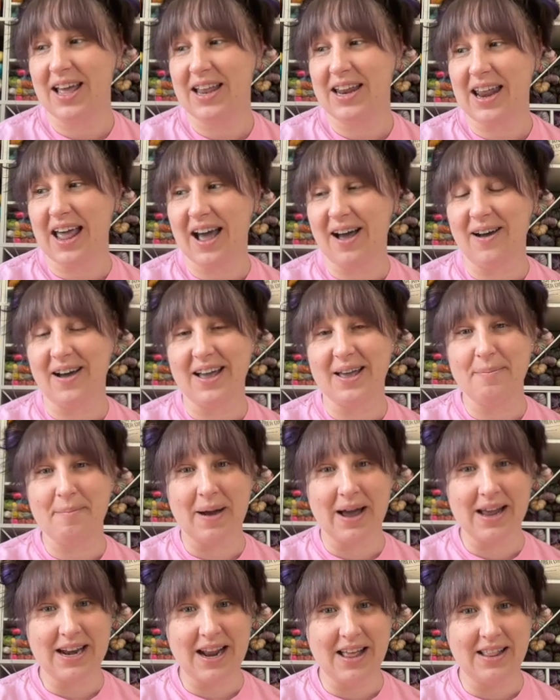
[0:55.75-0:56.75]
Now, it
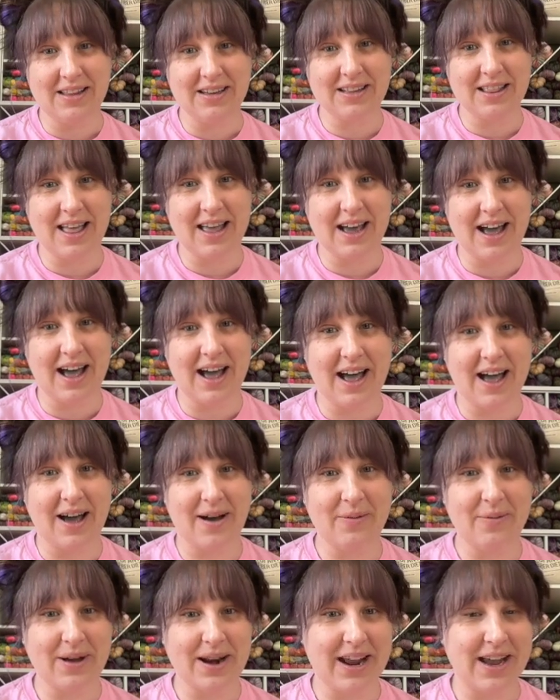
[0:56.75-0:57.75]
might not look like
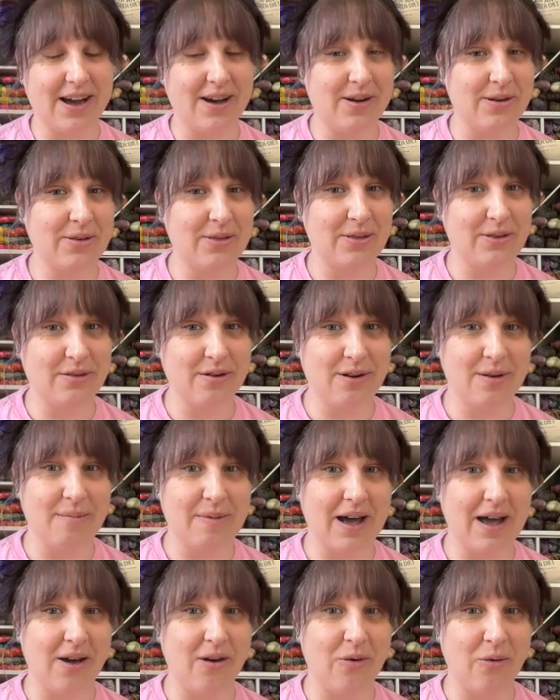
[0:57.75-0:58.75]
when I go through
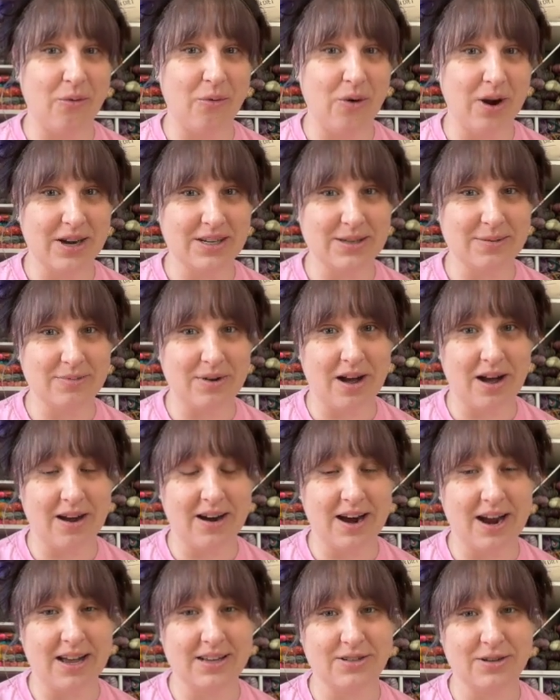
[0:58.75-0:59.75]
my works in
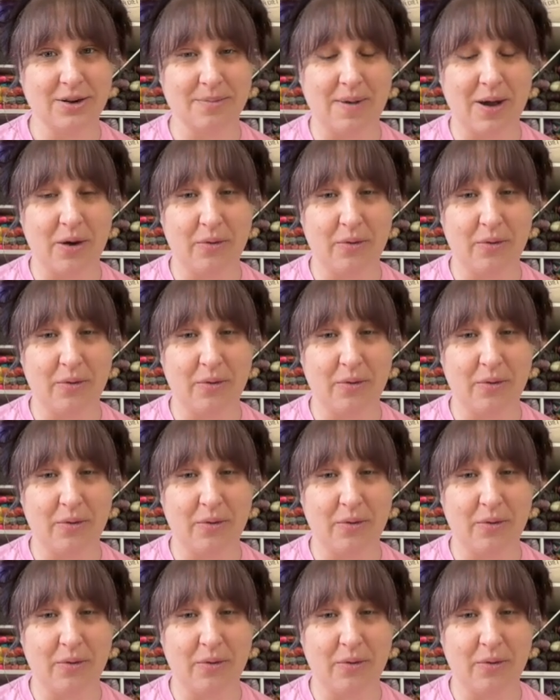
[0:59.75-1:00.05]
progress or my